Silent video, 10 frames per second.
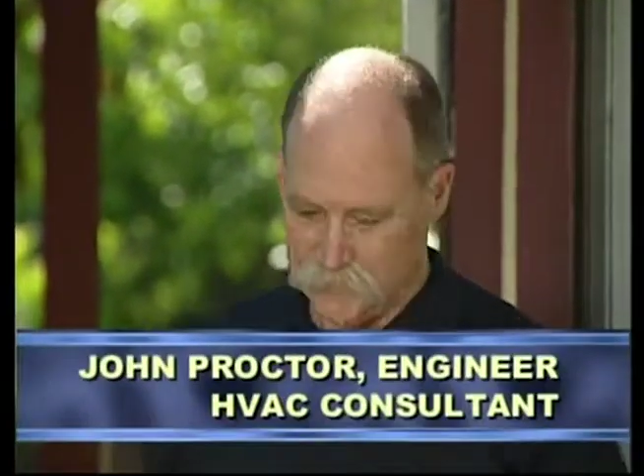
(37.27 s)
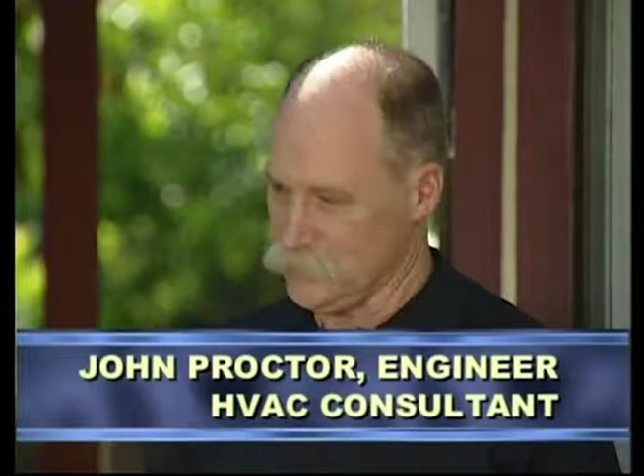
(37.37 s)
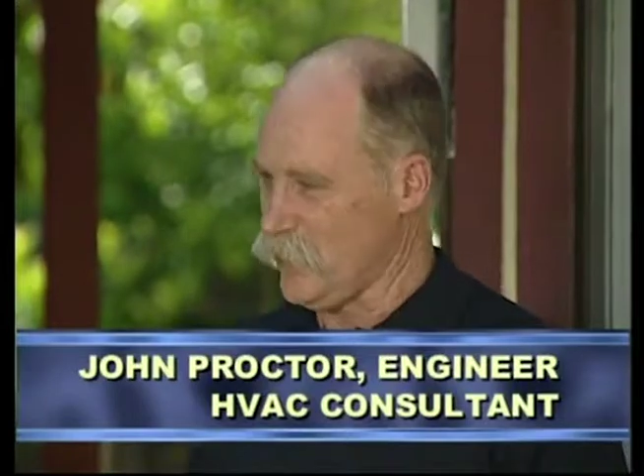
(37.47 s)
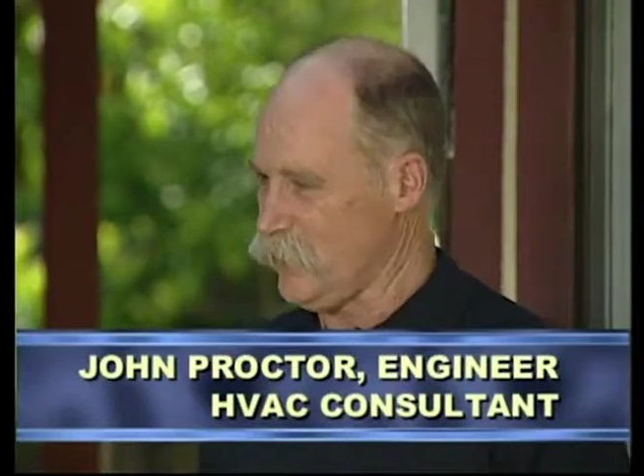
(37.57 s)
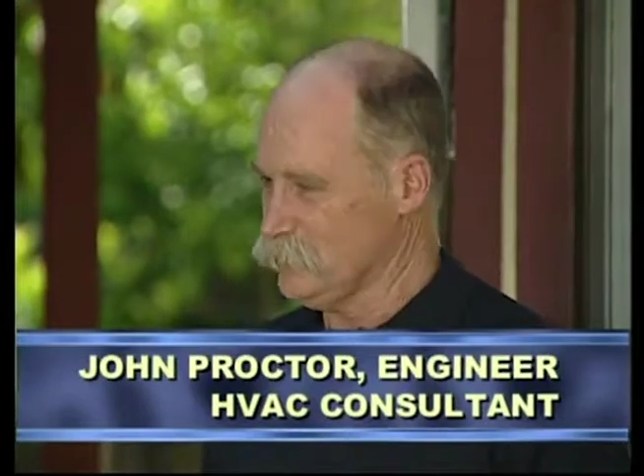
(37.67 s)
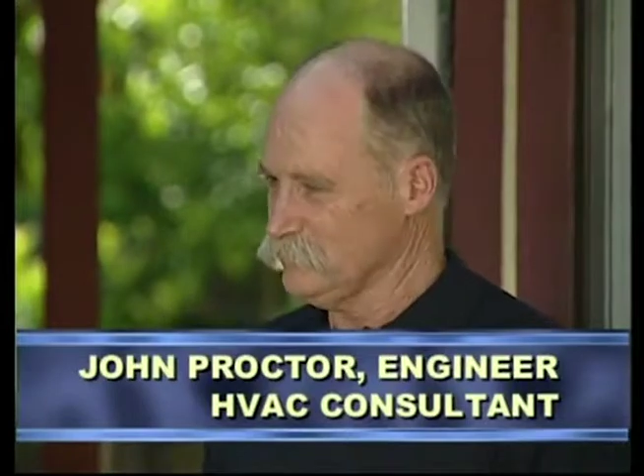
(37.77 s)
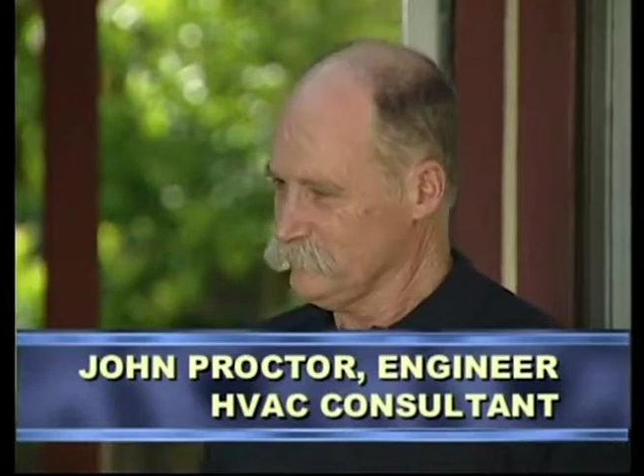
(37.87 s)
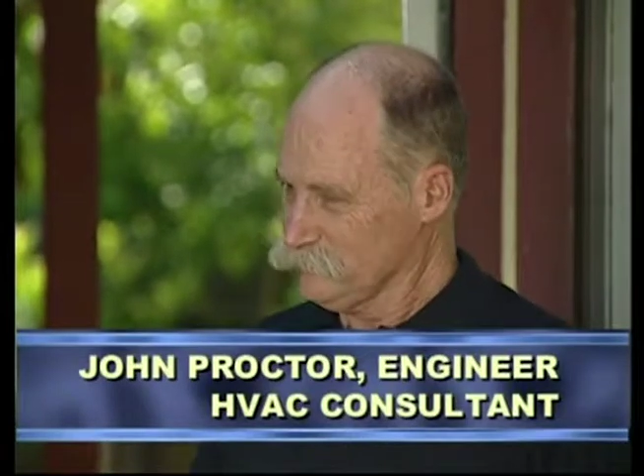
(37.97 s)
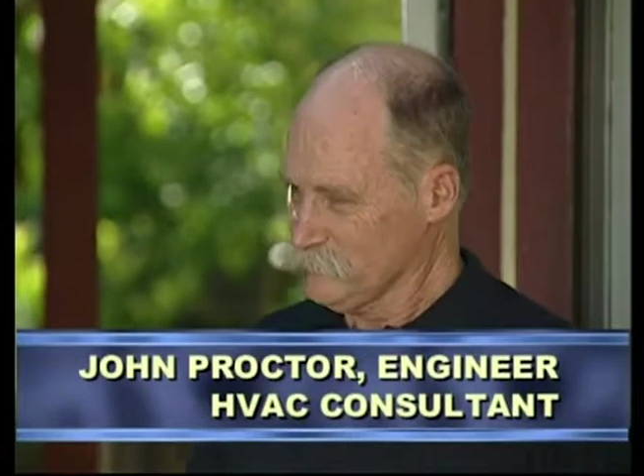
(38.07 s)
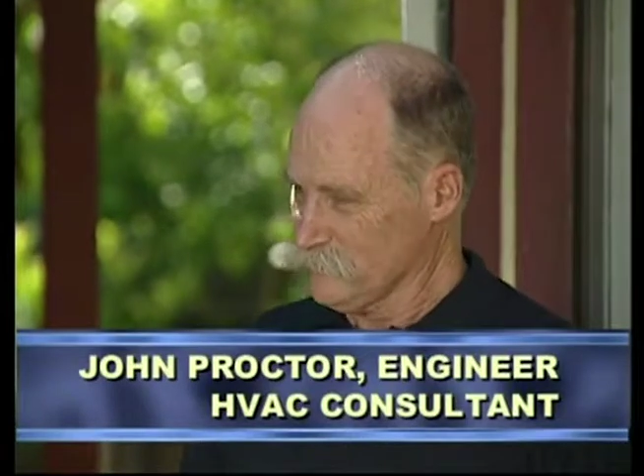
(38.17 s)
out,
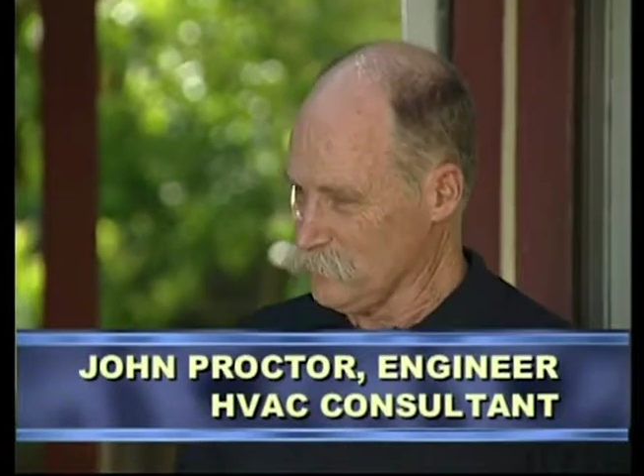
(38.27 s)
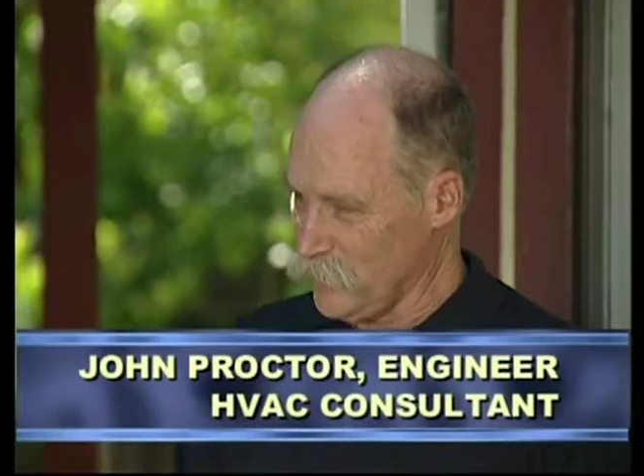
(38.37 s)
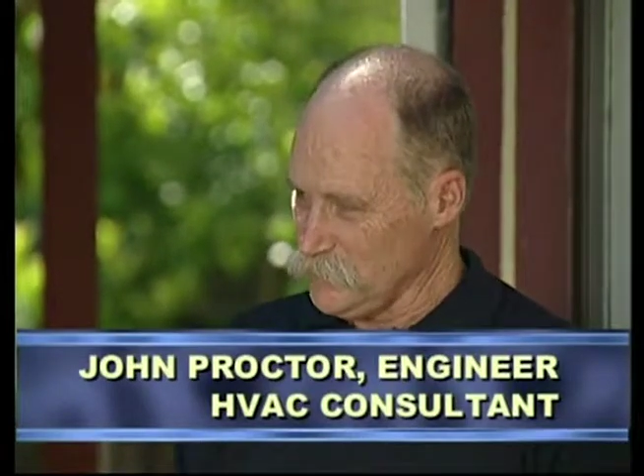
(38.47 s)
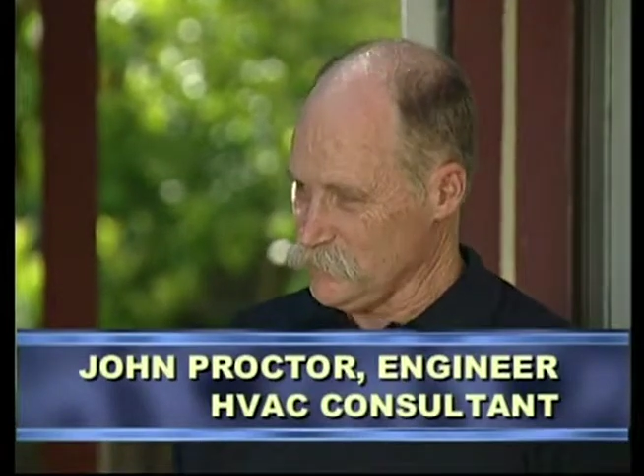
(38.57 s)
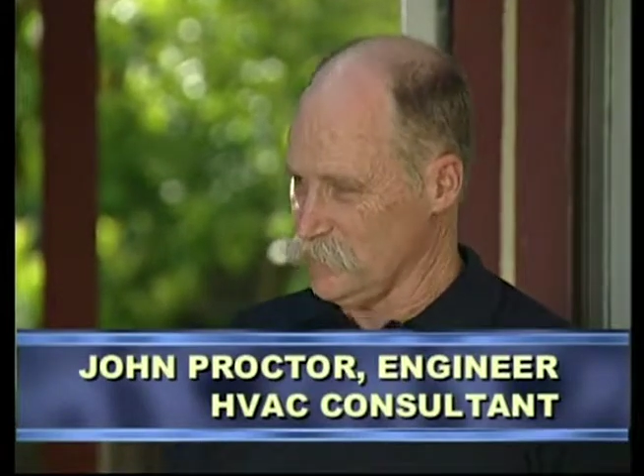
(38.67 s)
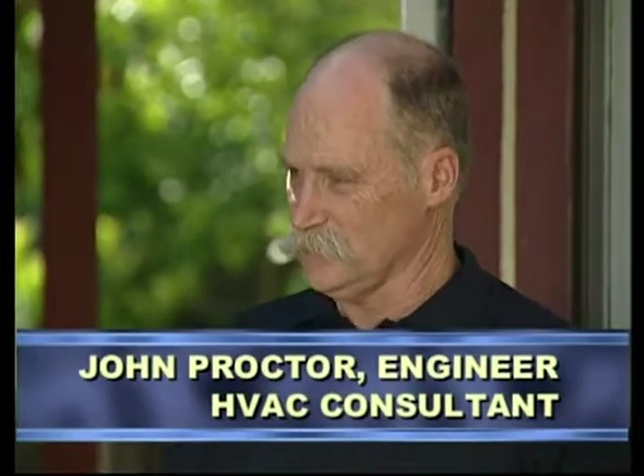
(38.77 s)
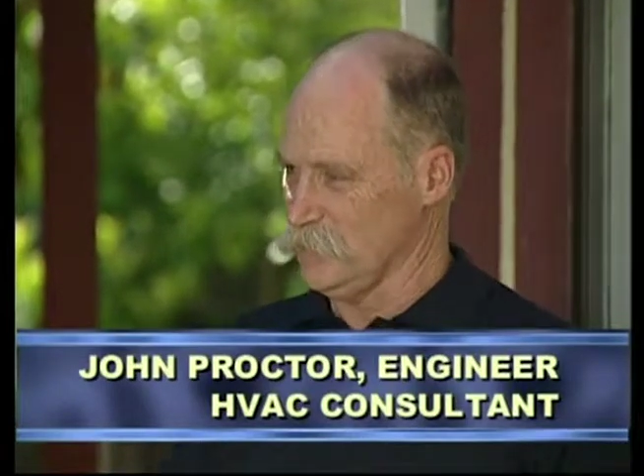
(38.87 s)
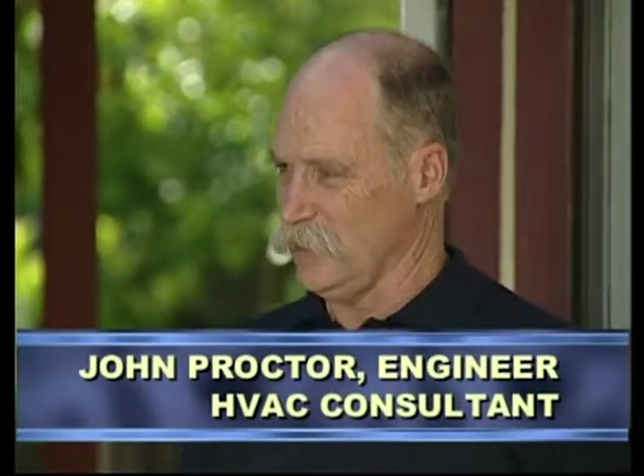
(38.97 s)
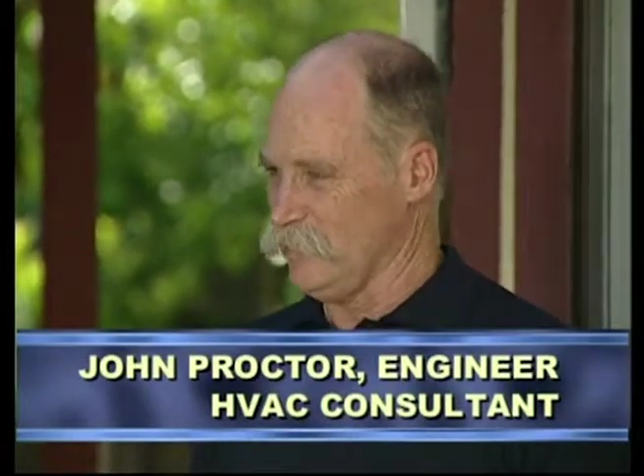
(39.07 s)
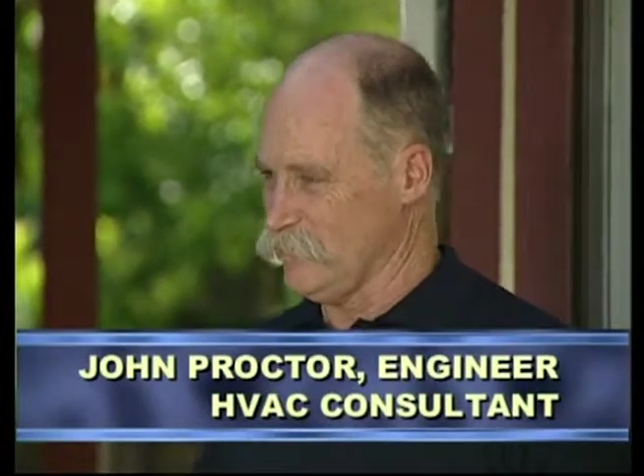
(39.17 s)
brazing it
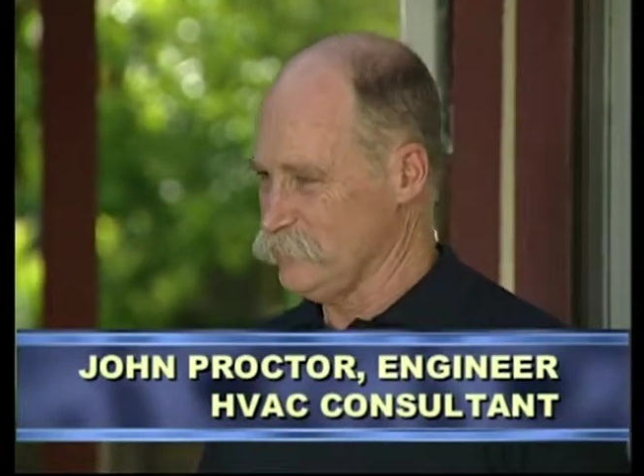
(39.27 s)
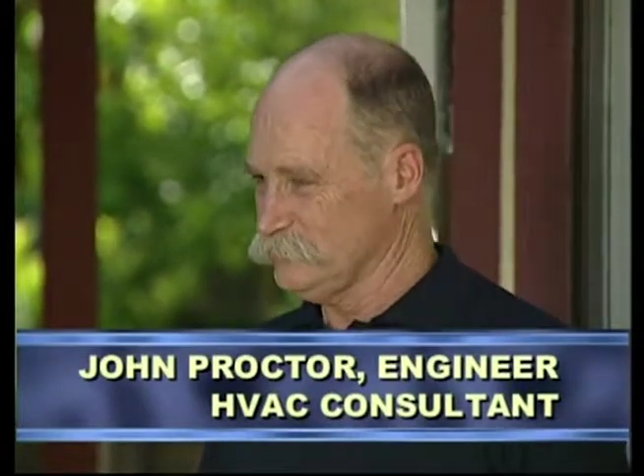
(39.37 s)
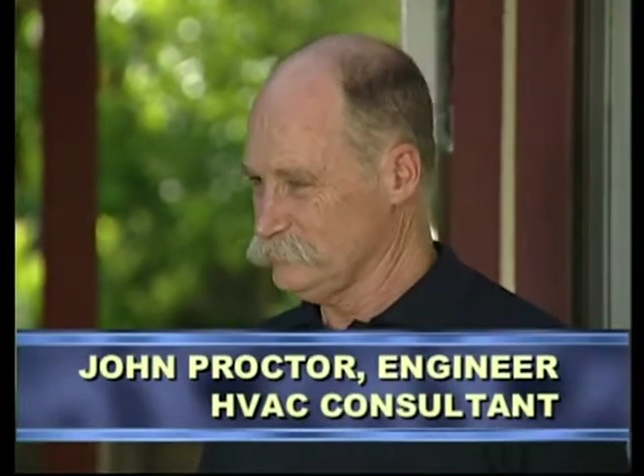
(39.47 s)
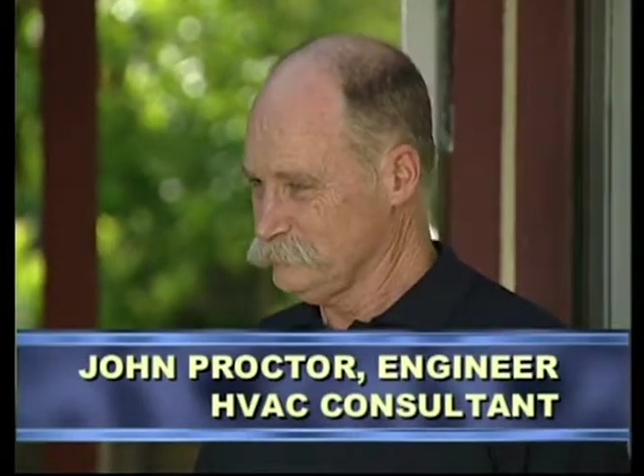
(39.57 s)
together,